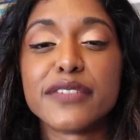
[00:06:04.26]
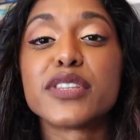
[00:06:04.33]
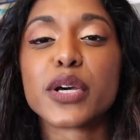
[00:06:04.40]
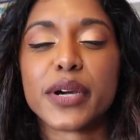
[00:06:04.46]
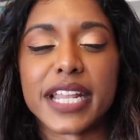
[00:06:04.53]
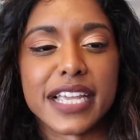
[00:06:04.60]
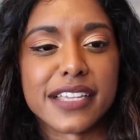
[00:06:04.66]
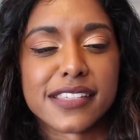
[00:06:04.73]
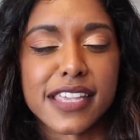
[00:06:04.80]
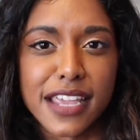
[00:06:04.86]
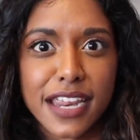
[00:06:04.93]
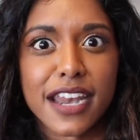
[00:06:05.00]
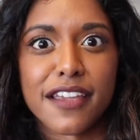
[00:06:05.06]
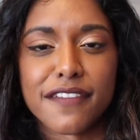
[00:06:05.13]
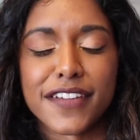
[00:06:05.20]
even though it is
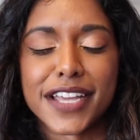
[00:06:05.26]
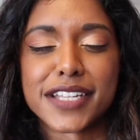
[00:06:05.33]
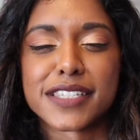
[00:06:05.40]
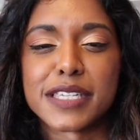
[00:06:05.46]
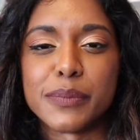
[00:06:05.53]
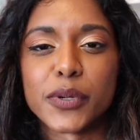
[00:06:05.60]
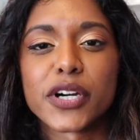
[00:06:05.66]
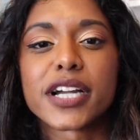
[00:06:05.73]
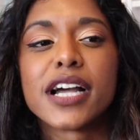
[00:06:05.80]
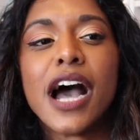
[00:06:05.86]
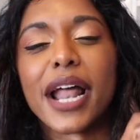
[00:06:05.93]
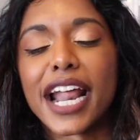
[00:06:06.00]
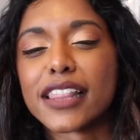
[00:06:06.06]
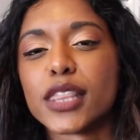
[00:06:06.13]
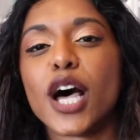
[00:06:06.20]
in a fantasy book.
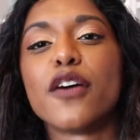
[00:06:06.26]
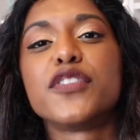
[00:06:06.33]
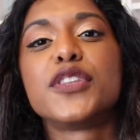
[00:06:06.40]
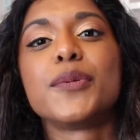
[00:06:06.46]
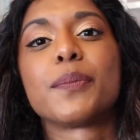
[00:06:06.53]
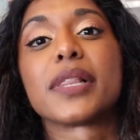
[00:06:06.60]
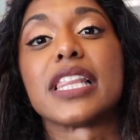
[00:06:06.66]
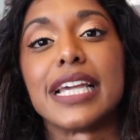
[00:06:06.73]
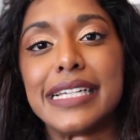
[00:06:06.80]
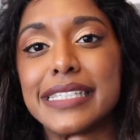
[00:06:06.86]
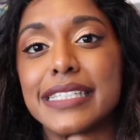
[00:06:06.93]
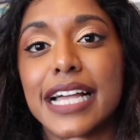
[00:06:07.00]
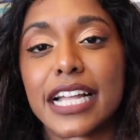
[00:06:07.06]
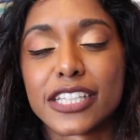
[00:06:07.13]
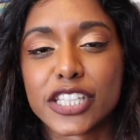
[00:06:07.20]
And I love the place
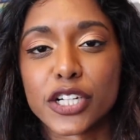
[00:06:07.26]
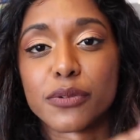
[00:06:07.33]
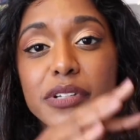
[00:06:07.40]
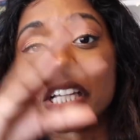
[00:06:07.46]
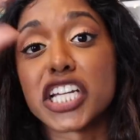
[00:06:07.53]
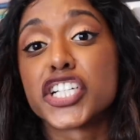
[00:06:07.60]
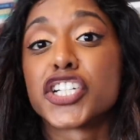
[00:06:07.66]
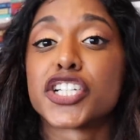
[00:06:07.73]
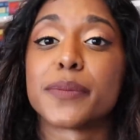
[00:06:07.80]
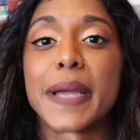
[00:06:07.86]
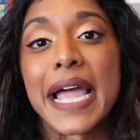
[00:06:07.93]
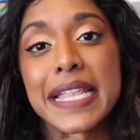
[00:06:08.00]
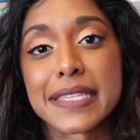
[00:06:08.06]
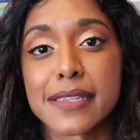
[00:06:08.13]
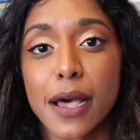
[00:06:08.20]
that their relationship
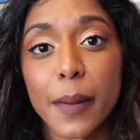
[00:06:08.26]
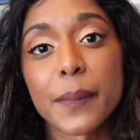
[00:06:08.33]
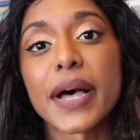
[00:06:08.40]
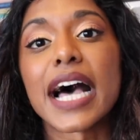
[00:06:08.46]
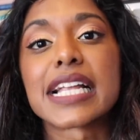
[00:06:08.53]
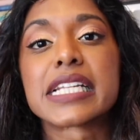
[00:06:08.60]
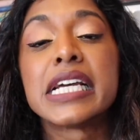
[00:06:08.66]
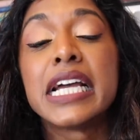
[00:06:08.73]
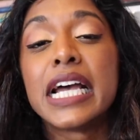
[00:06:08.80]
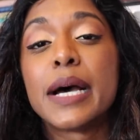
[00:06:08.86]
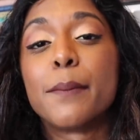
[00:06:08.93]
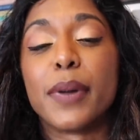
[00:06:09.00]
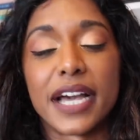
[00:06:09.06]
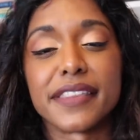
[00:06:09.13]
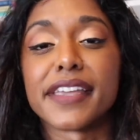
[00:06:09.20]
ends up at
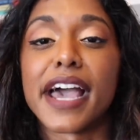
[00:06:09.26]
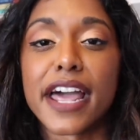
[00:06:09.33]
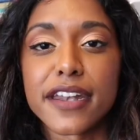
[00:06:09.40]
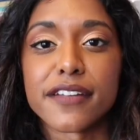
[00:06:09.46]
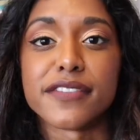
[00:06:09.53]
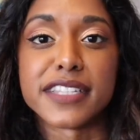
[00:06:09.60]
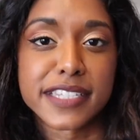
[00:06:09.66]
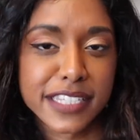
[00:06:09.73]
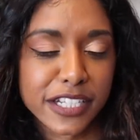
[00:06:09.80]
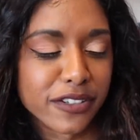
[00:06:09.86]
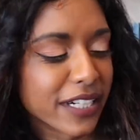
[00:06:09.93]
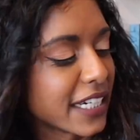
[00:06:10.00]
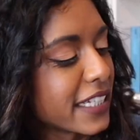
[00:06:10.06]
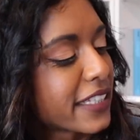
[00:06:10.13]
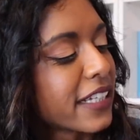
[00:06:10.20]
by the end of the
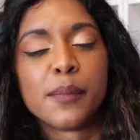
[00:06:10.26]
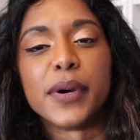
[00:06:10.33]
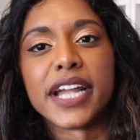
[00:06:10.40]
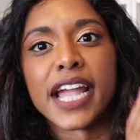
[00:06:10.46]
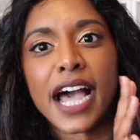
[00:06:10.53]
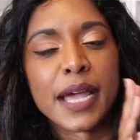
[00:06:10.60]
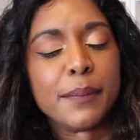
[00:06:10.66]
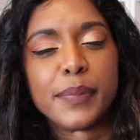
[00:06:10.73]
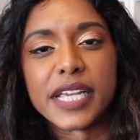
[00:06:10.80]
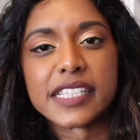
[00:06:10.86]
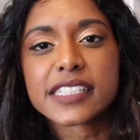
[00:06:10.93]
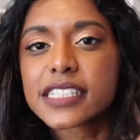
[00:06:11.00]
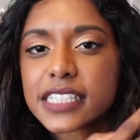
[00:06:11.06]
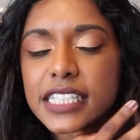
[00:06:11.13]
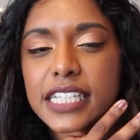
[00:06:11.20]
series. But yeah,
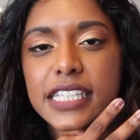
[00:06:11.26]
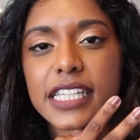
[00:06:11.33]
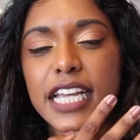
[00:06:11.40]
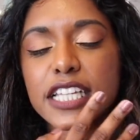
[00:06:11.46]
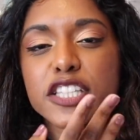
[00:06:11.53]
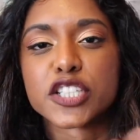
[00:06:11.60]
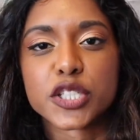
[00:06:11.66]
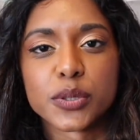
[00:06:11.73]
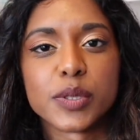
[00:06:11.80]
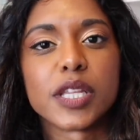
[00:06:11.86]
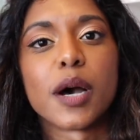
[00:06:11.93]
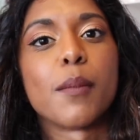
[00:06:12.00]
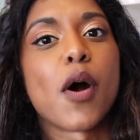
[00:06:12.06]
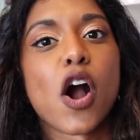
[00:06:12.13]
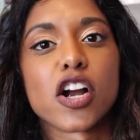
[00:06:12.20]
basically like the two of
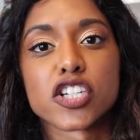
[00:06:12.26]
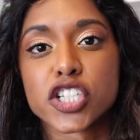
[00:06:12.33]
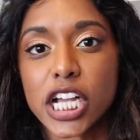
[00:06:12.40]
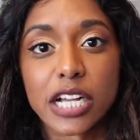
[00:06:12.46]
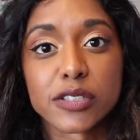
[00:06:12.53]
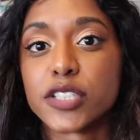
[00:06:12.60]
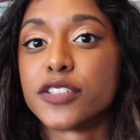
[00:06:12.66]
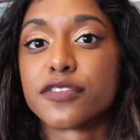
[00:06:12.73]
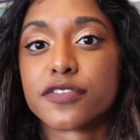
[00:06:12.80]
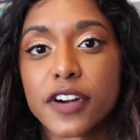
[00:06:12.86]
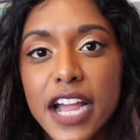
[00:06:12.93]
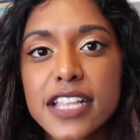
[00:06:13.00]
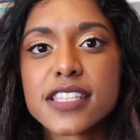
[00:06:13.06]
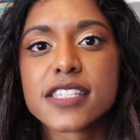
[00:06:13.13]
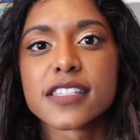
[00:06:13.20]
them are childhood
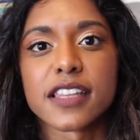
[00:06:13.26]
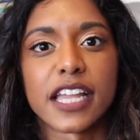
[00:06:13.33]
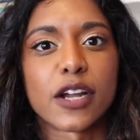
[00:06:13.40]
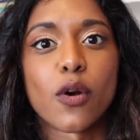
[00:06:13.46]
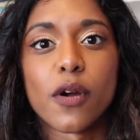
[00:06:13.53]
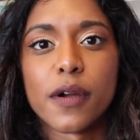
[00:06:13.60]
friends, like